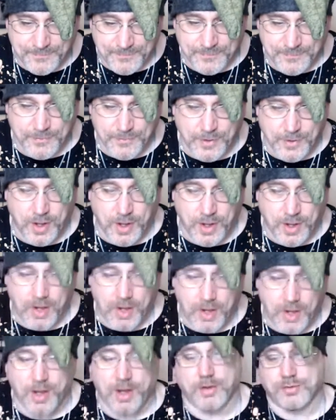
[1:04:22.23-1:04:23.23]
Oh yeah.
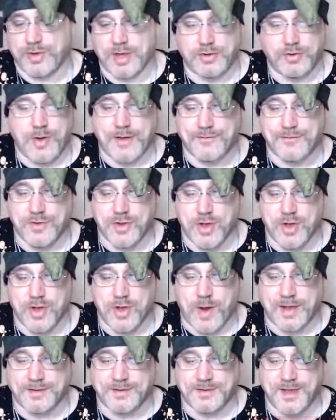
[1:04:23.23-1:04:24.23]
You have no
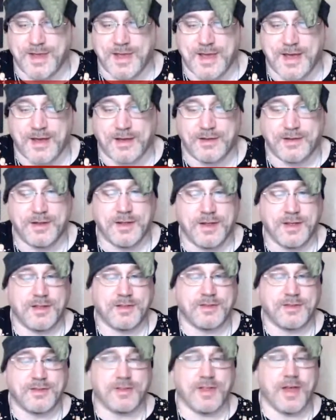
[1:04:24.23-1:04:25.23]
idea.
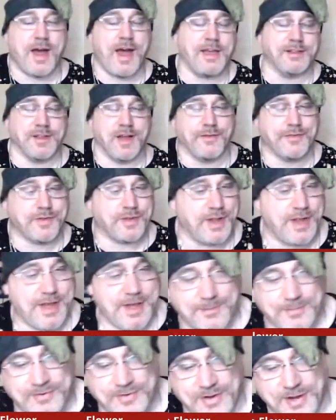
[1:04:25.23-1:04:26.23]
Now, I love
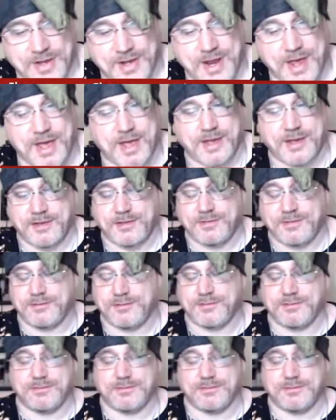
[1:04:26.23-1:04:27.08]
clams, and I